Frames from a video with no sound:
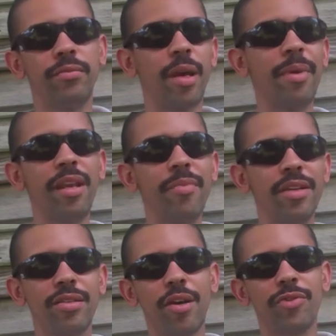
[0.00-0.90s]
I made it
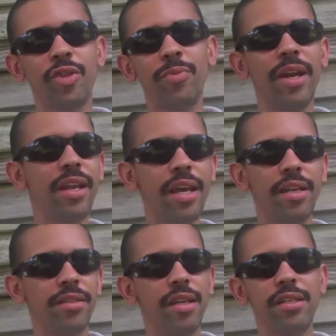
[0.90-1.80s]
based off Super Ad
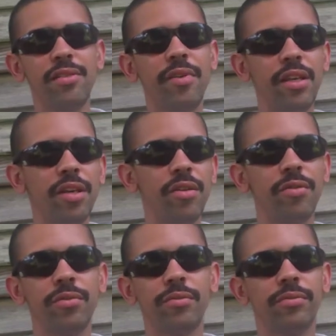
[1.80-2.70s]
eighty-six's video
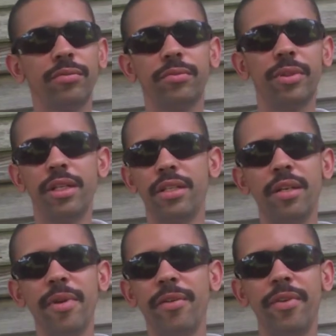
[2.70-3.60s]
because
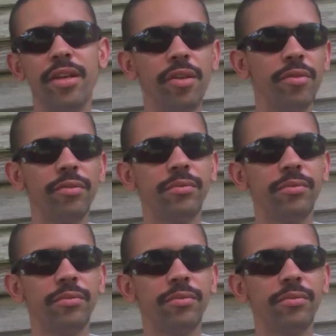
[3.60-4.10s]
he made a video